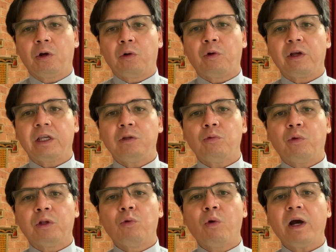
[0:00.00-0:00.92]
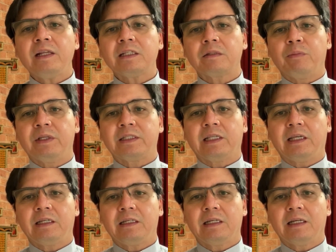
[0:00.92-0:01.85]
wherein when one is
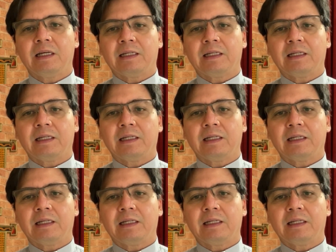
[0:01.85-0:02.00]
missing,